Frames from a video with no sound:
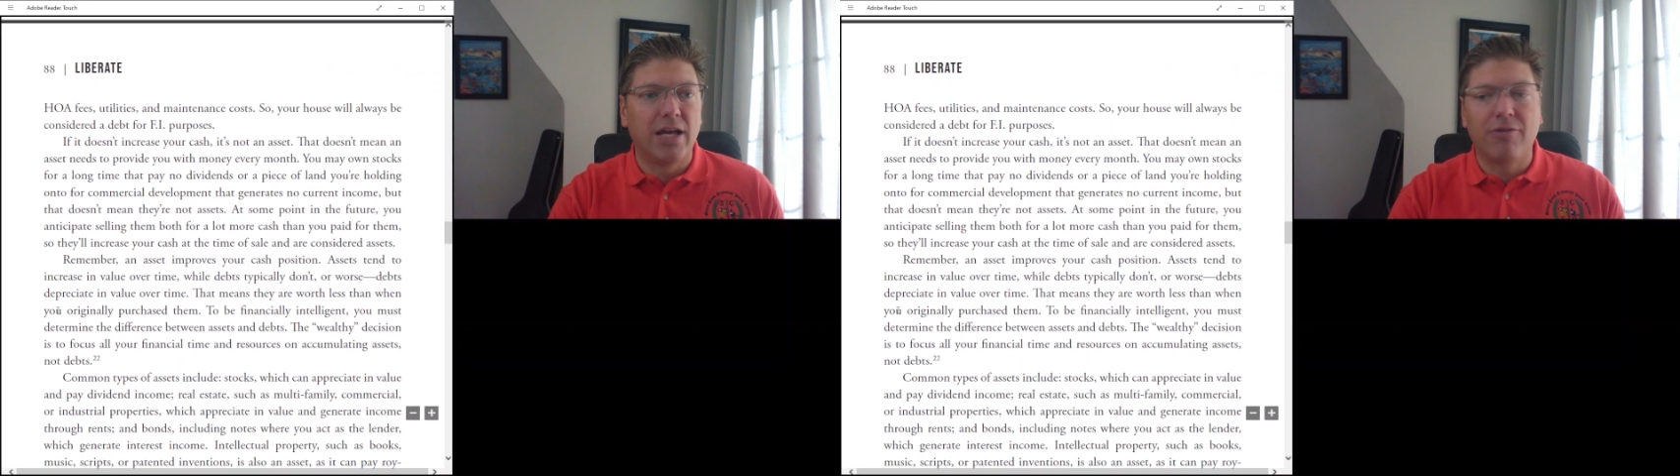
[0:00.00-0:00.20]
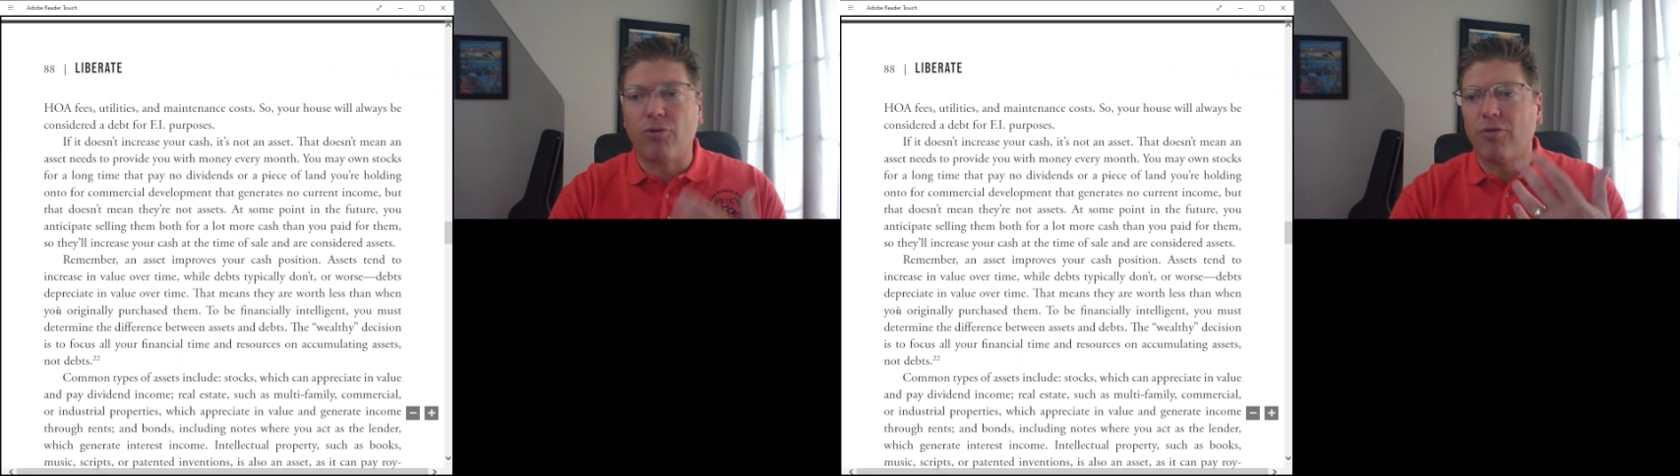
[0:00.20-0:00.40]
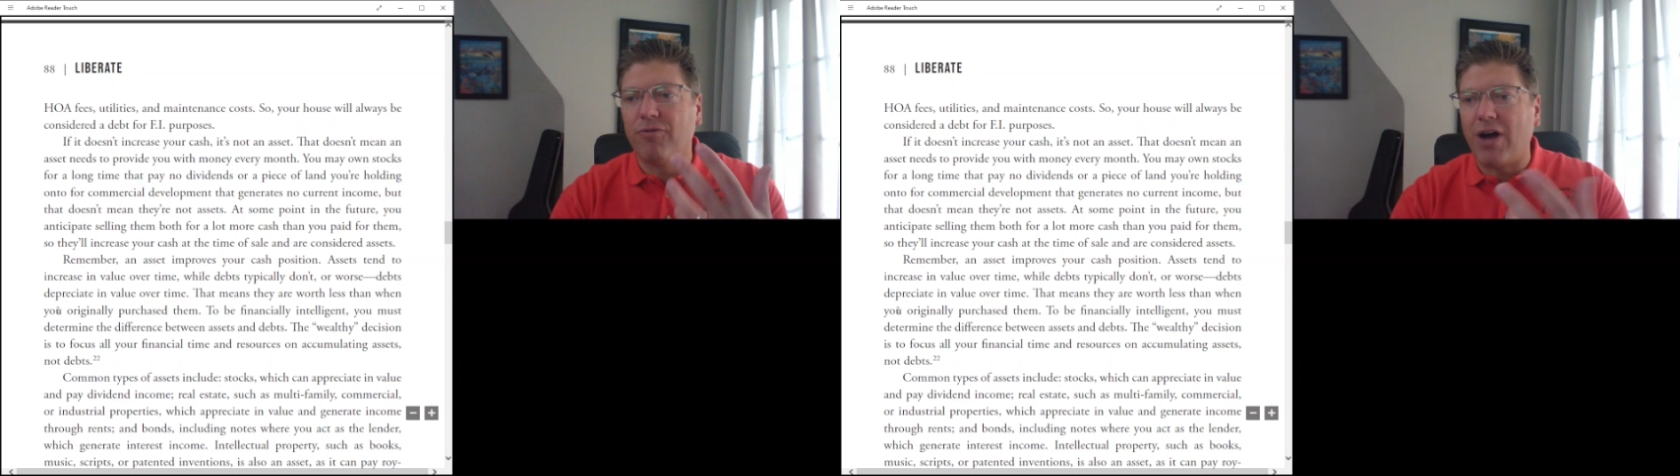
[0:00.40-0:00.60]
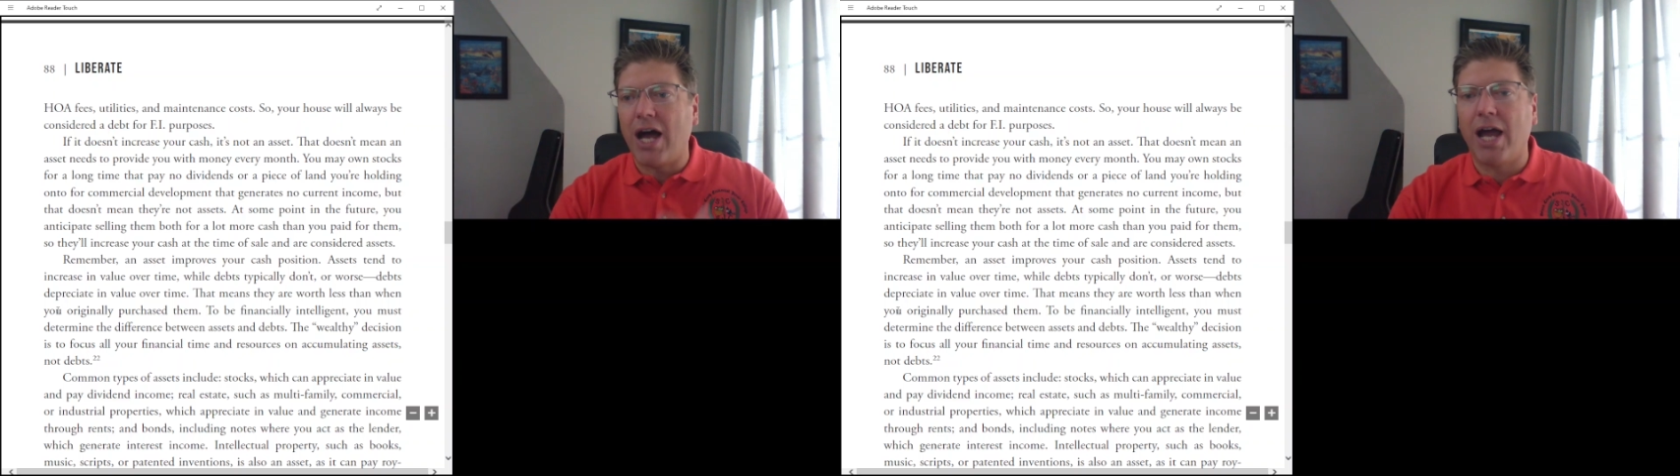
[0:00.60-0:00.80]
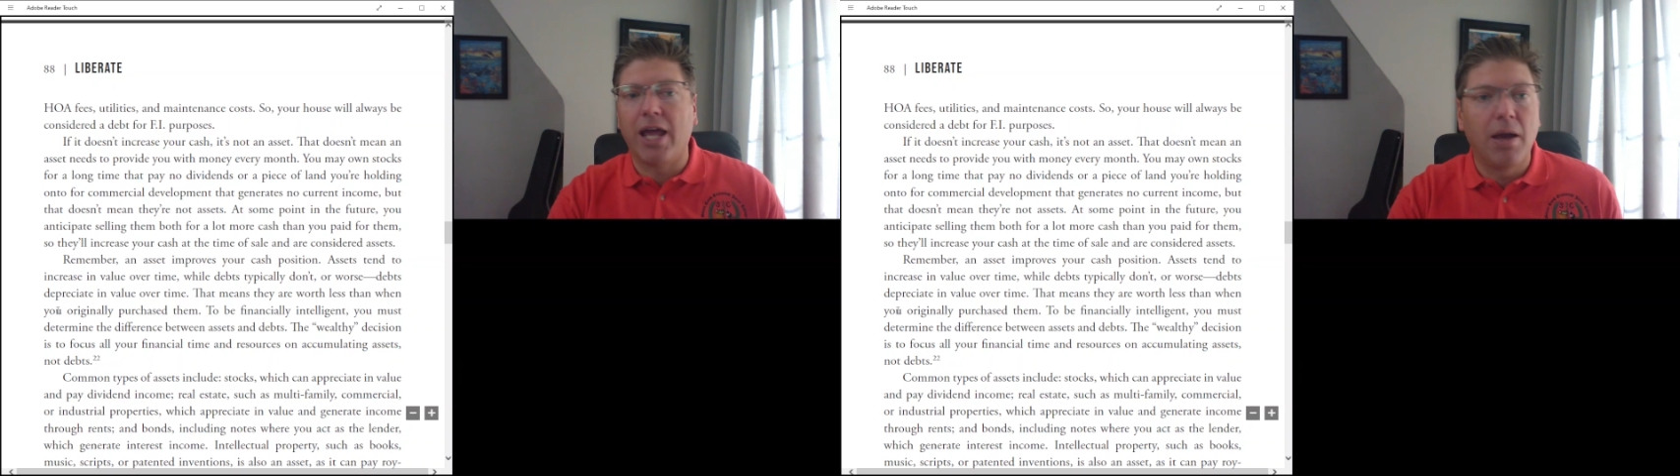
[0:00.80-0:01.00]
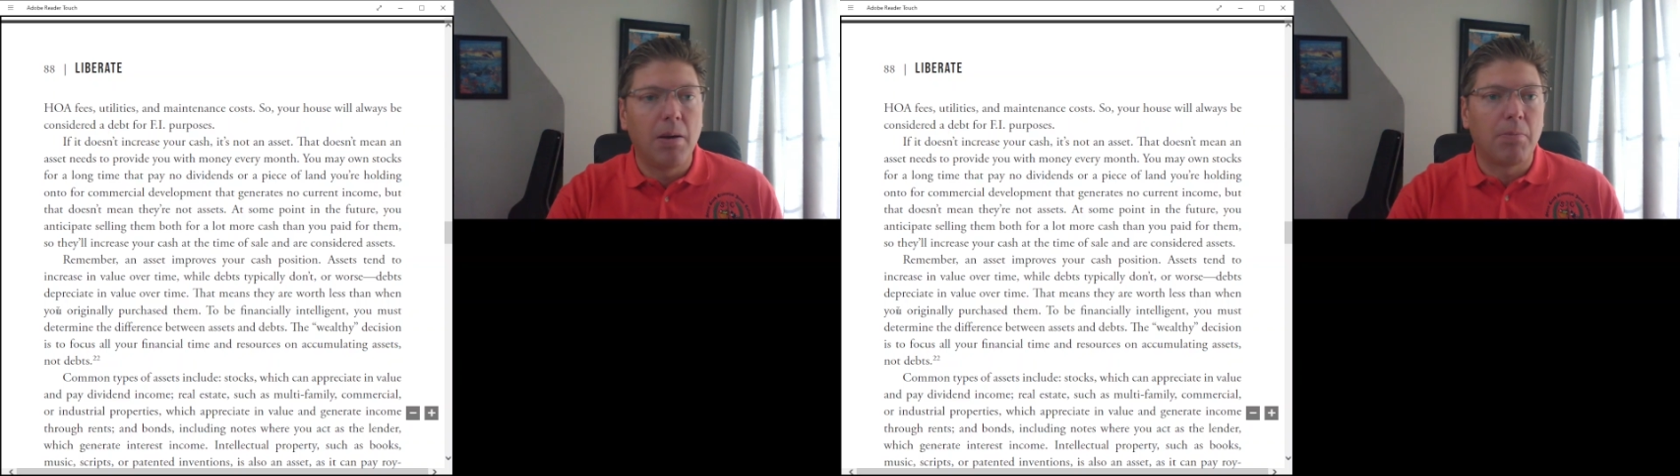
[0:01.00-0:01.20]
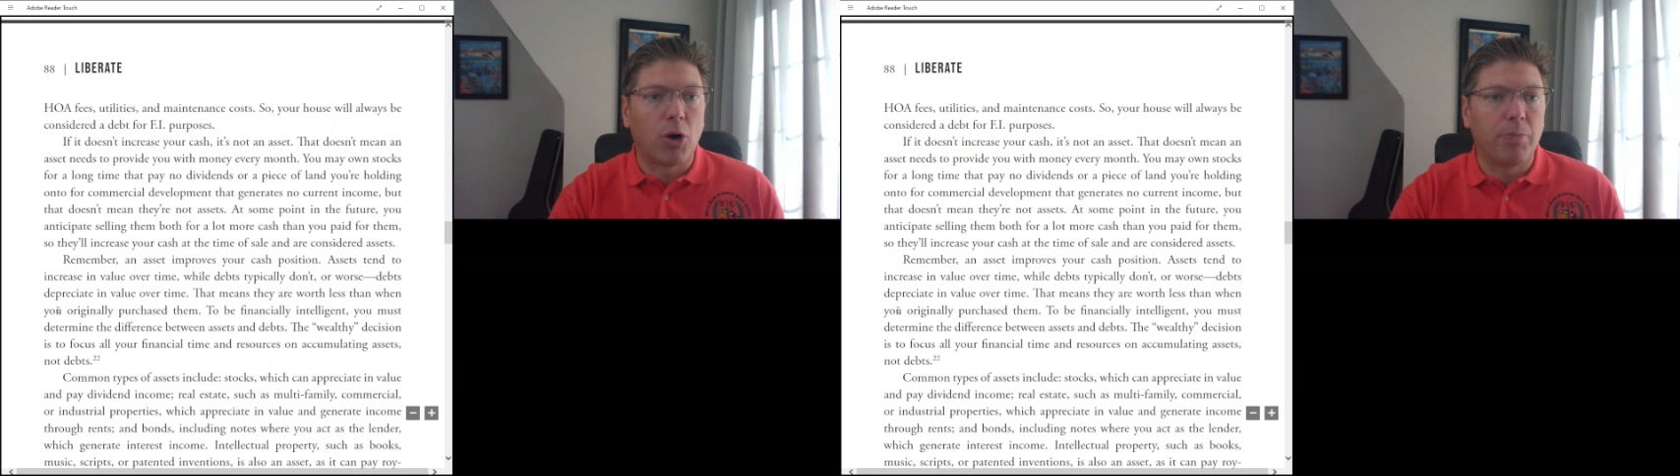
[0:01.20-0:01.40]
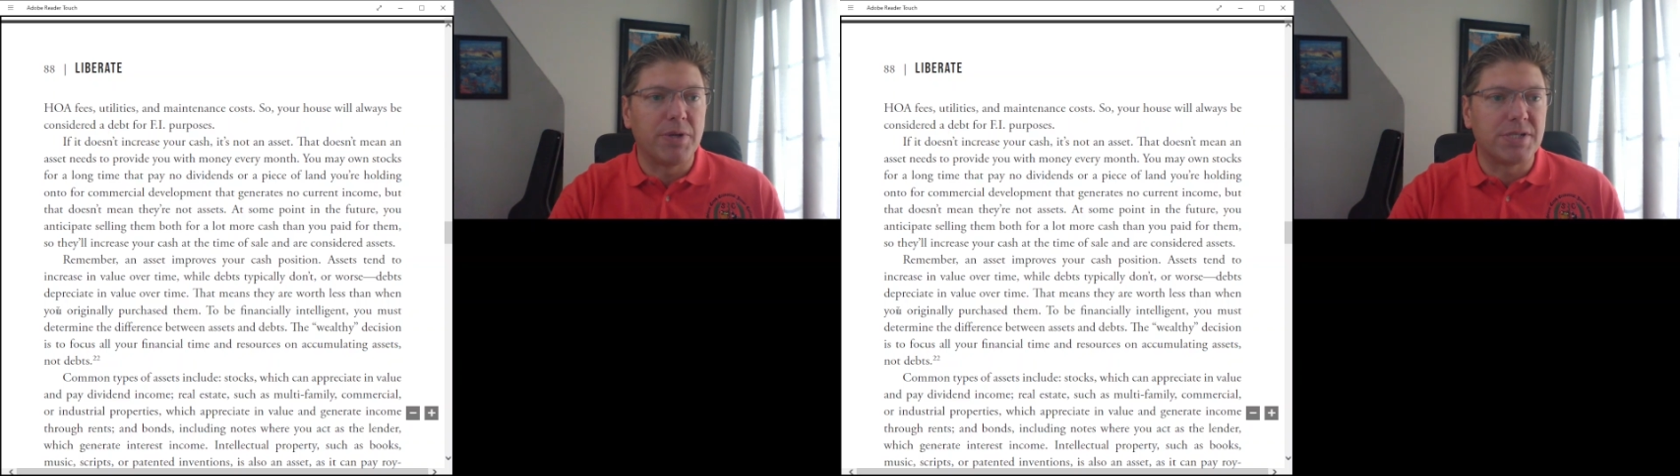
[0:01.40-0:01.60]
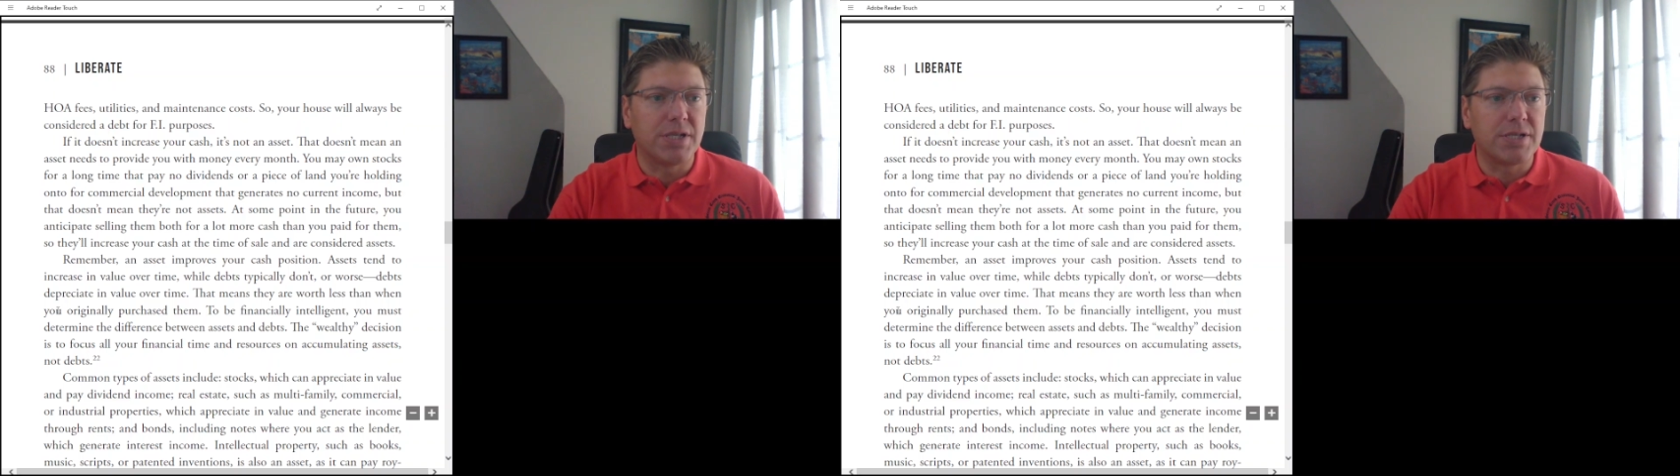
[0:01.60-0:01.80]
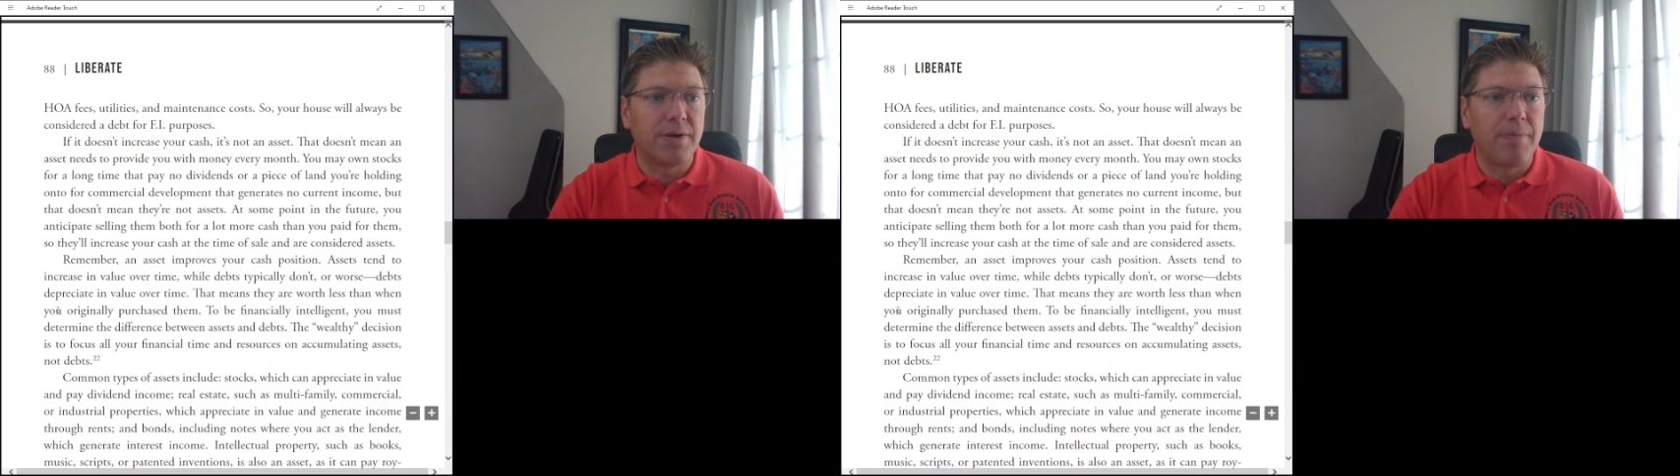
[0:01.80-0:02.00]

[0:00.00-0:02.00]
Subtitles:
for FI purposes.